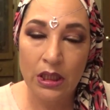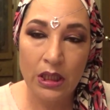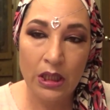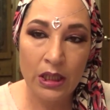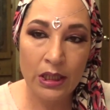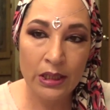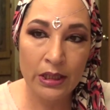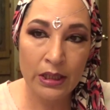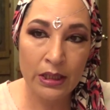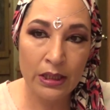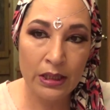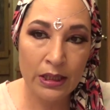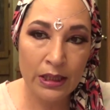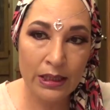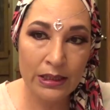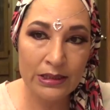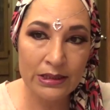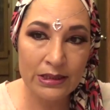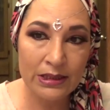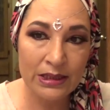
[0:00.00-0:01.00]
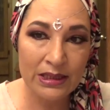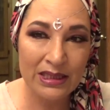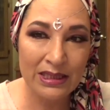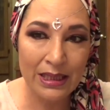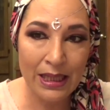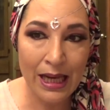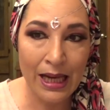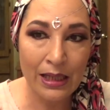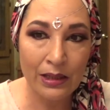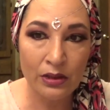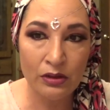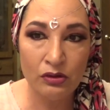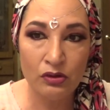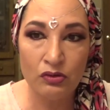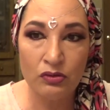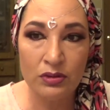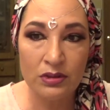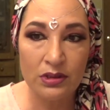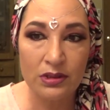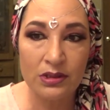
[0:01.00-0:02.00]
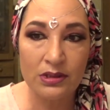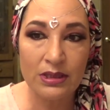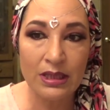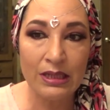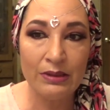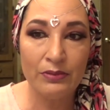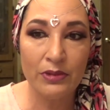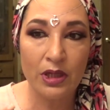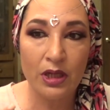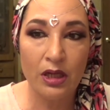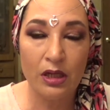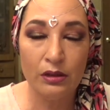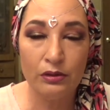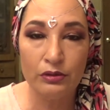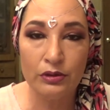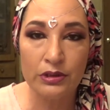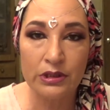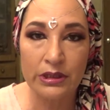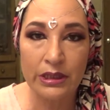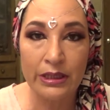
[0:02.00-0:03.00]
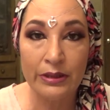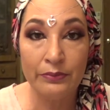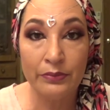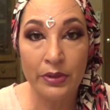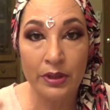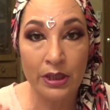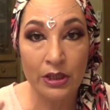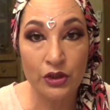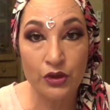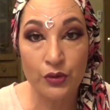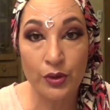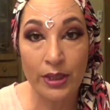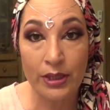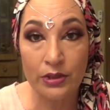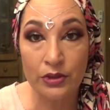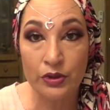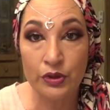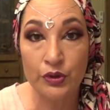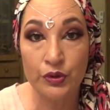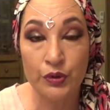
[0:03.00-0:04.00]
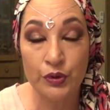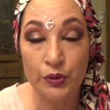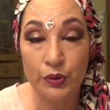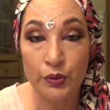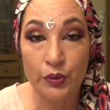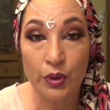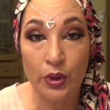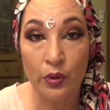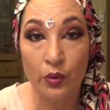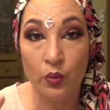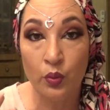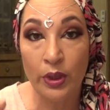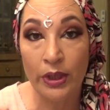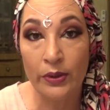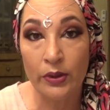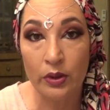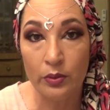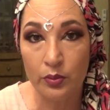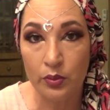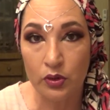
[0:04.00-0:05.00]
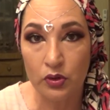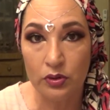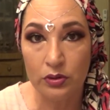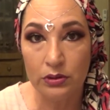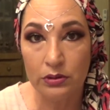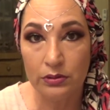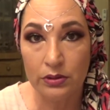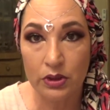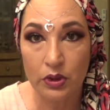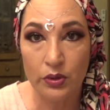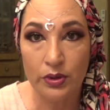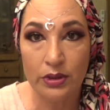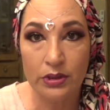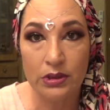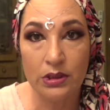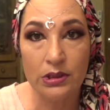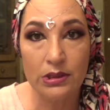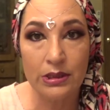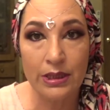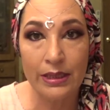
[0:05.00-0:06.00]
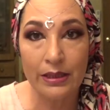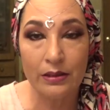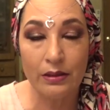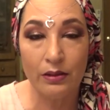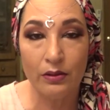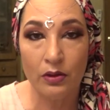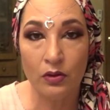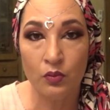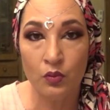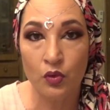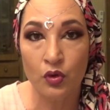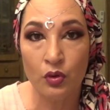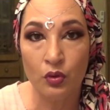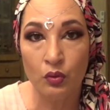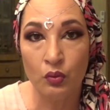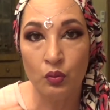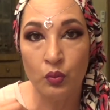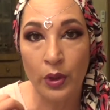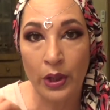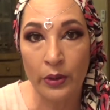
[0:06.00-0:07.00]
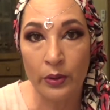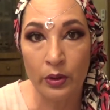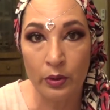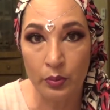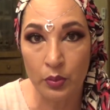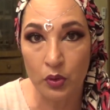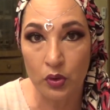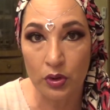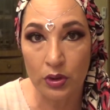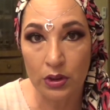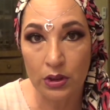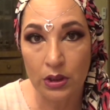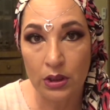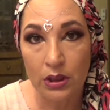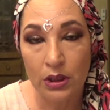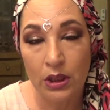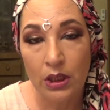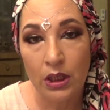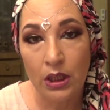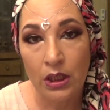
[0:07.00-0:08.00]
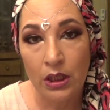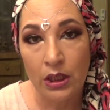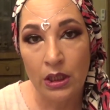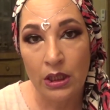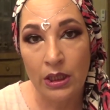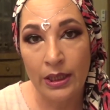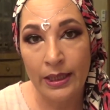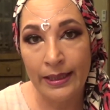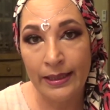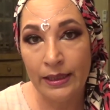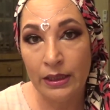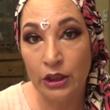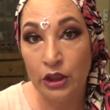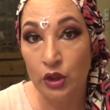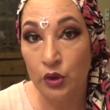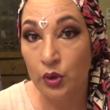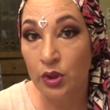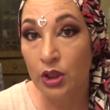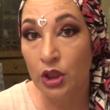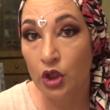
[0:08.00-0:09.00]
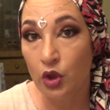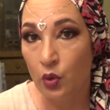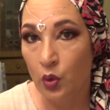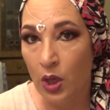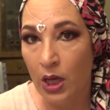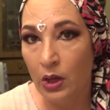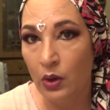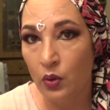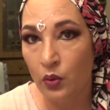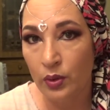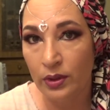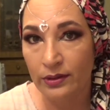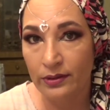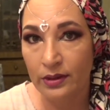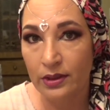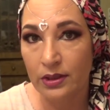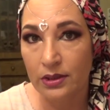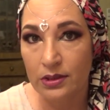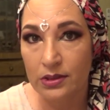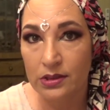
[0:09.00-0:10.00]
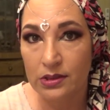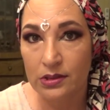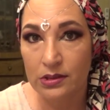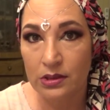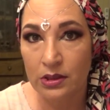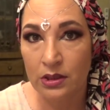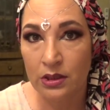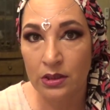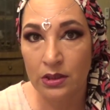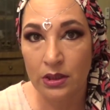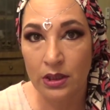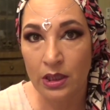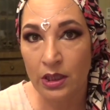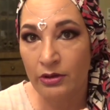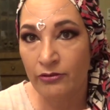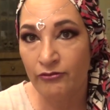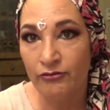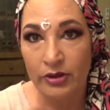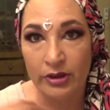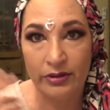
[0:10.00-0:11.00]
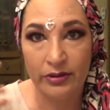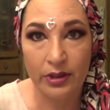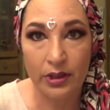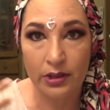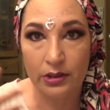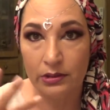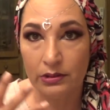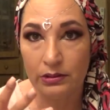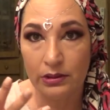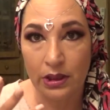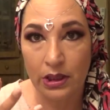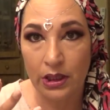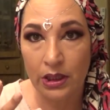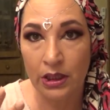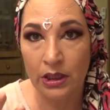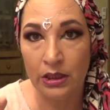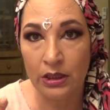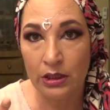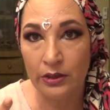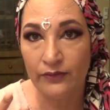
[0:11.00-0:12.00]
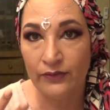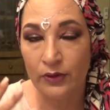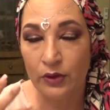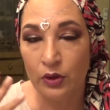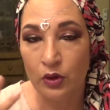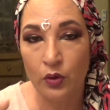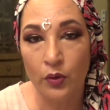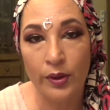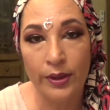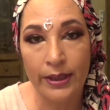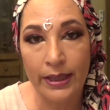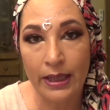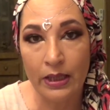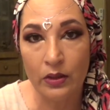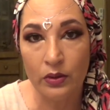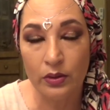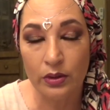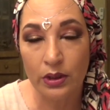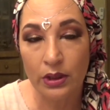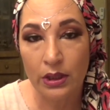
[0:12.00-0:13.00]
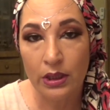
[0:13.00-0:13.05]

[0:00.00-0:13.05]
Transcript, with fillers: Uh, I did not use the same color scheme, but I tried to do a wearable. So this is like a more wearable like you can go out with this eh, everything uh, if you're going out